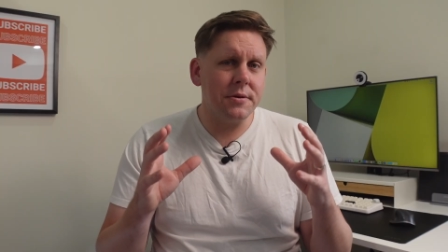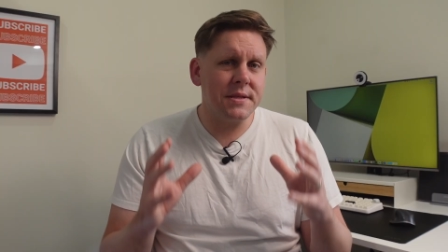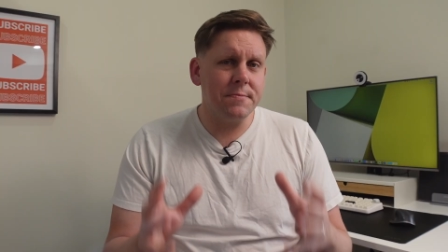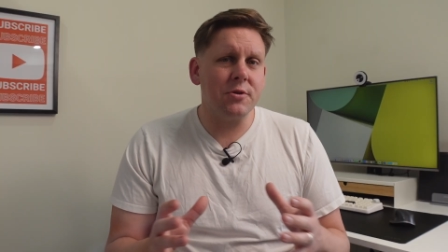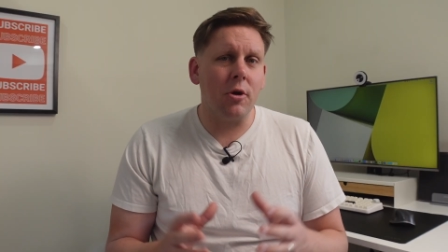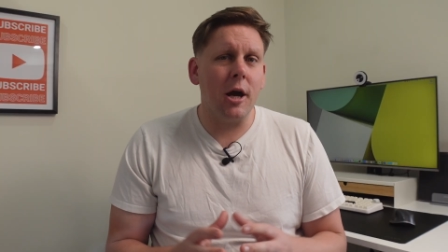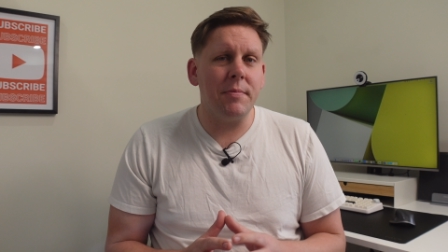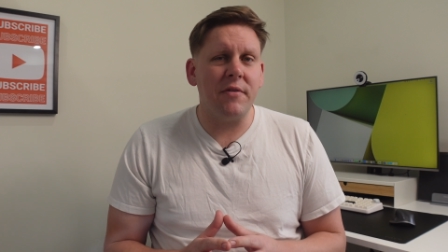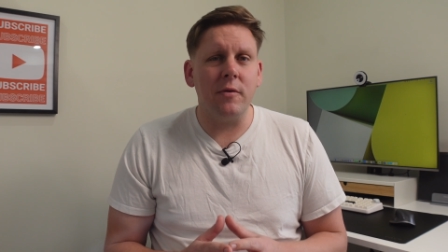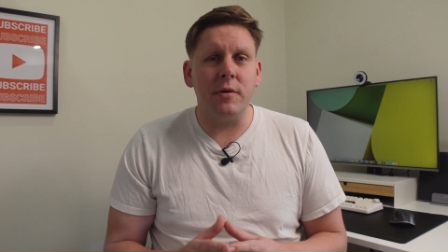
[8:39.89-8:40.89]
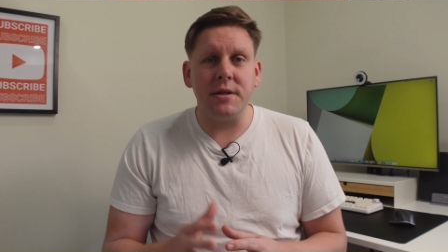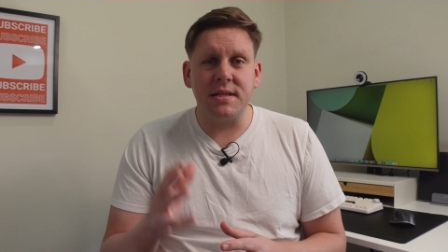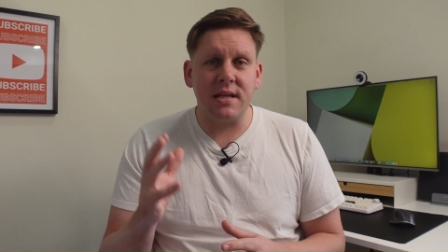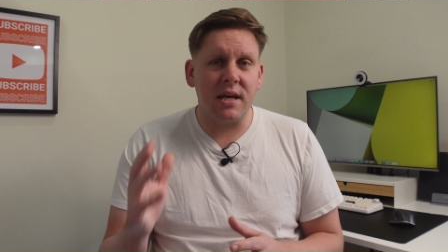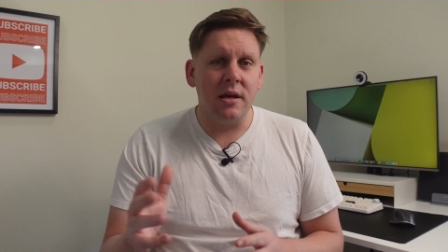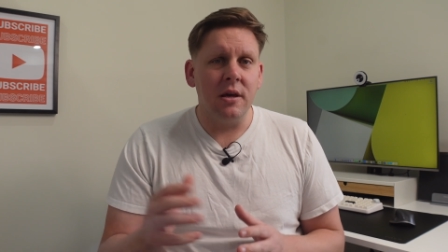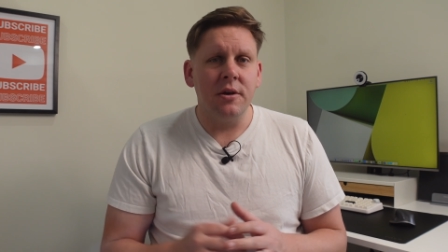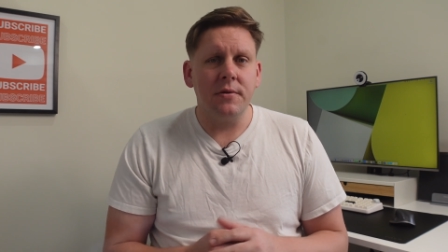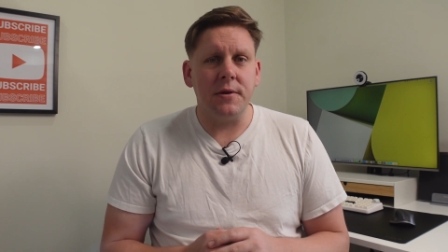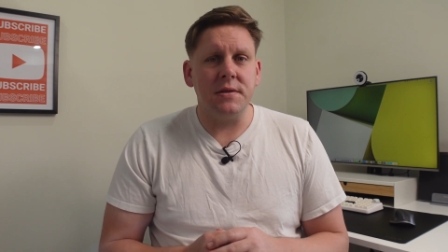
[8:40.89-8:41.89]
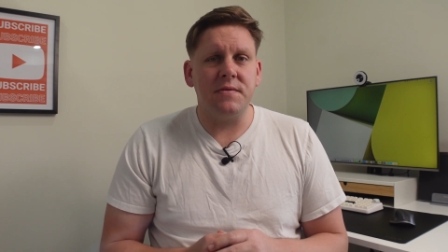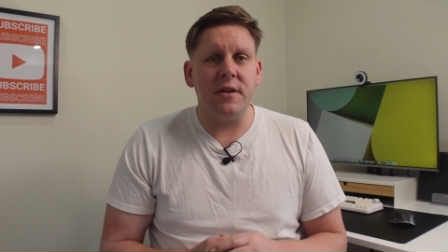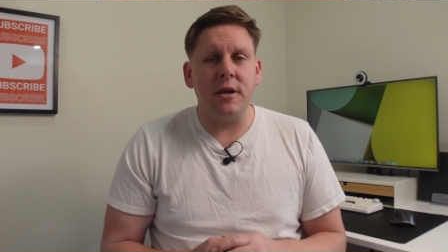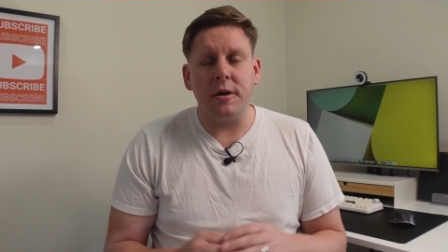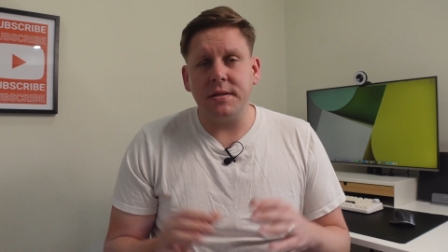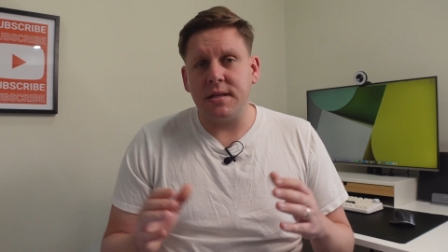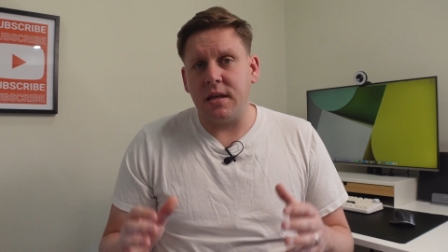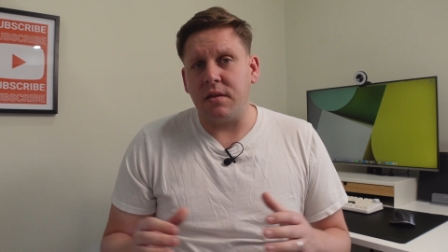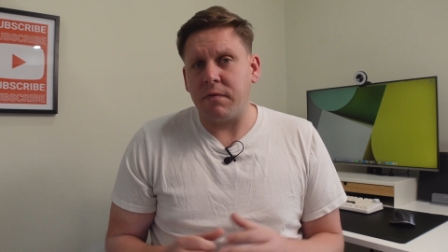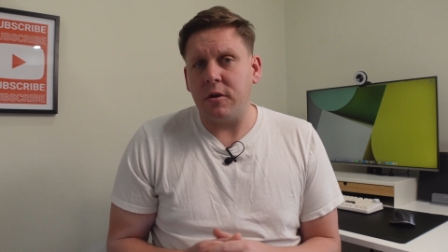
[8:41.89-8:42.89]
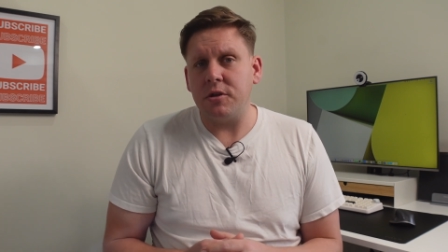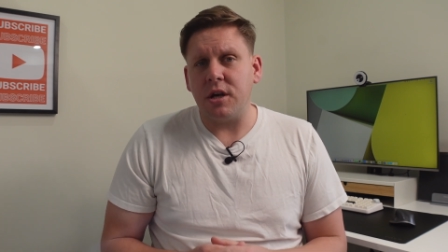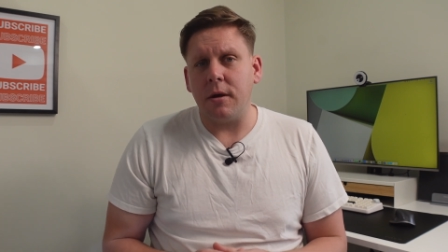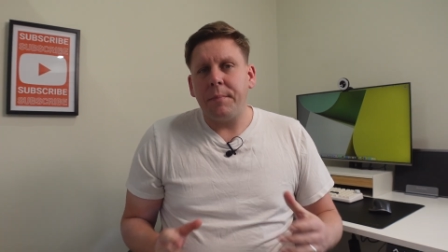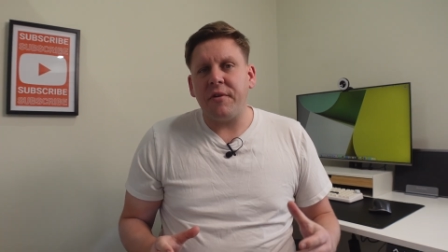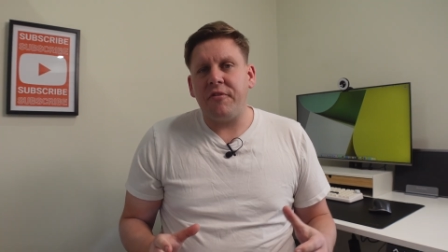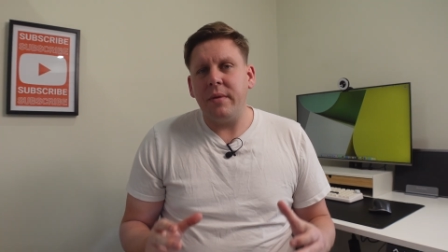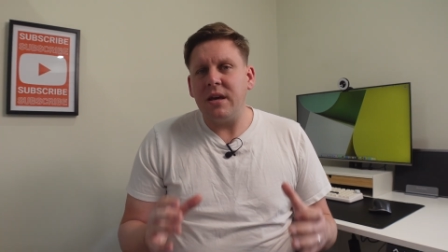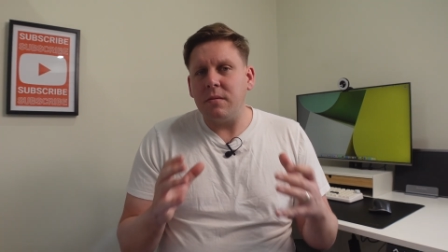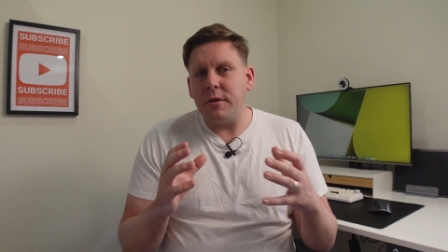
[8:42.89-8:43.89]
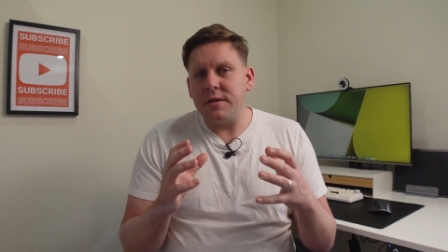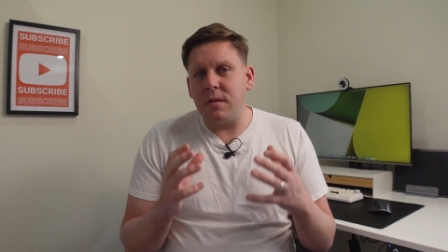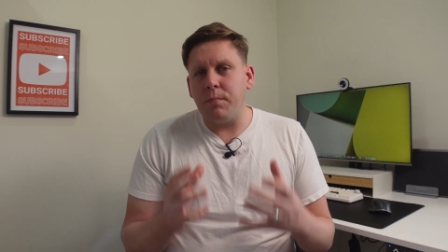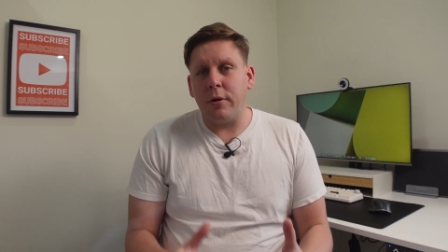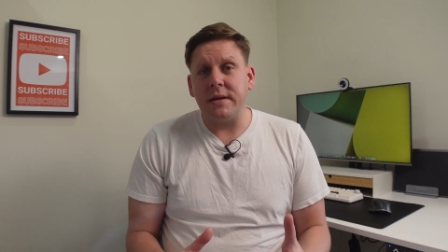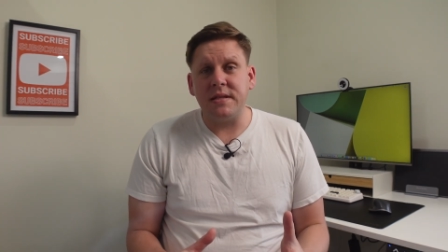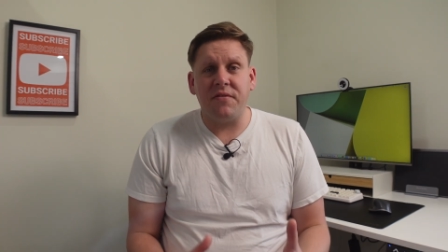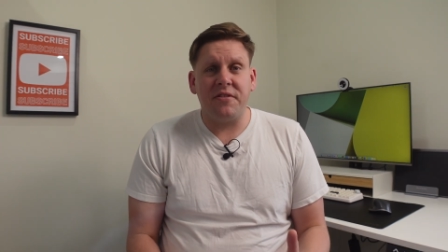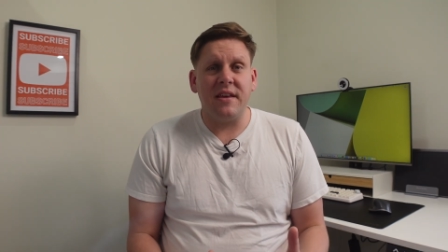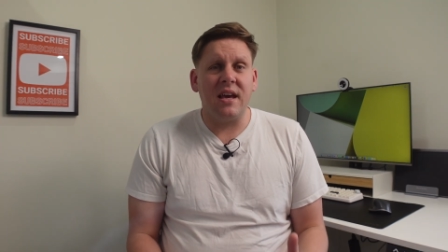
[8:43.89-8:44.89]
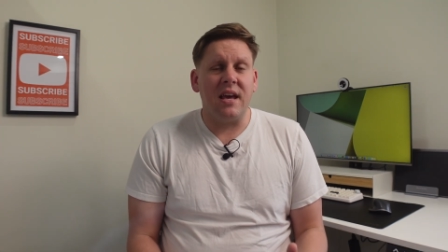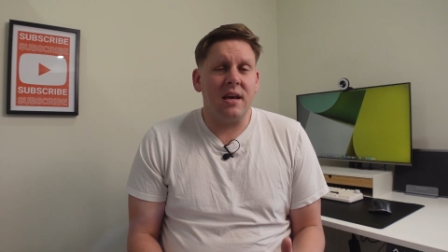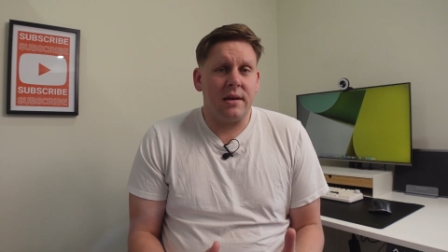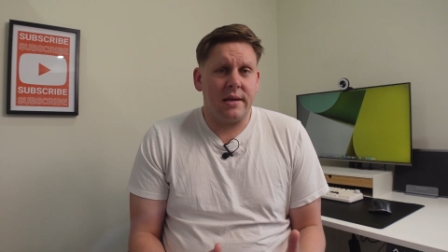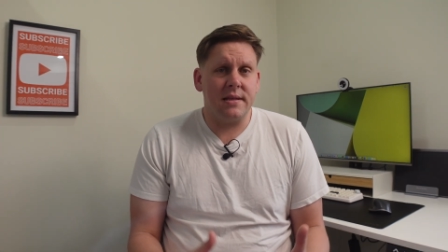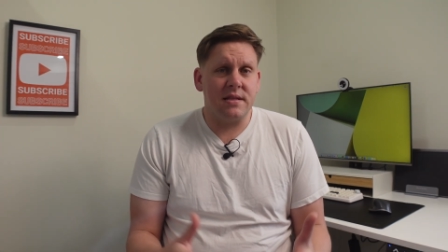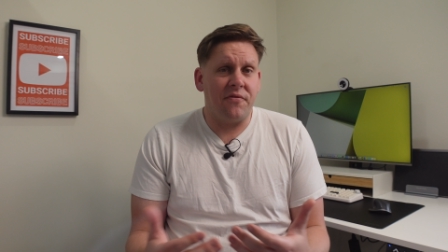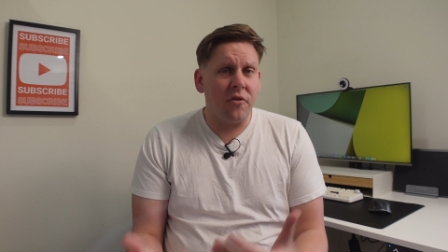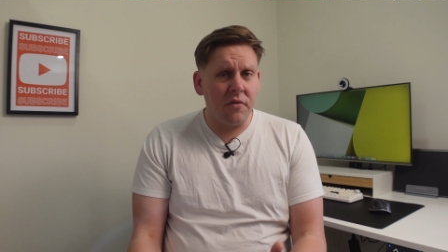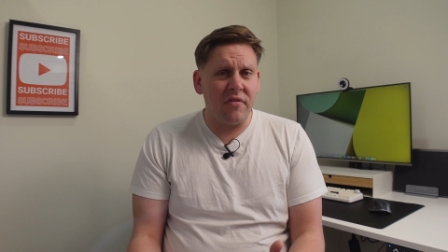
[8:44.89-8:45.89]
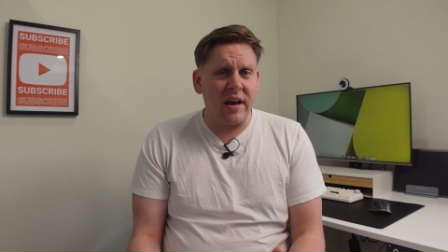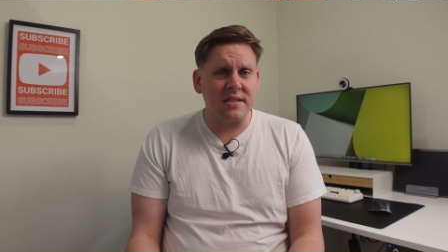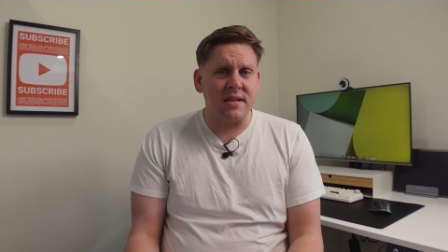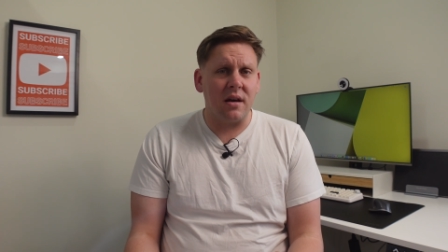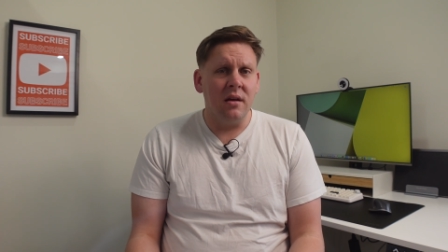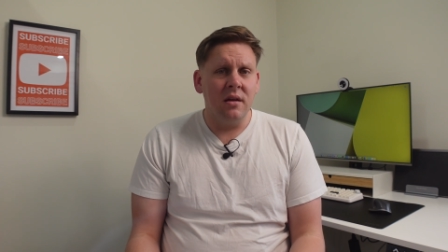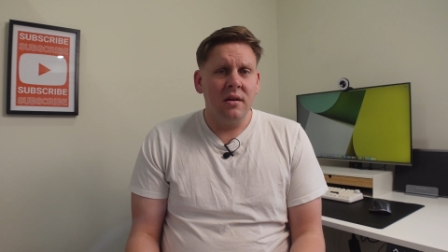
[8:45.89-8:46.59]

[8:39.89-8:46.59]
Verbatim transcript: subscribe if you want to see those videos in the future. But for me, the most impressive thing here is the form factor.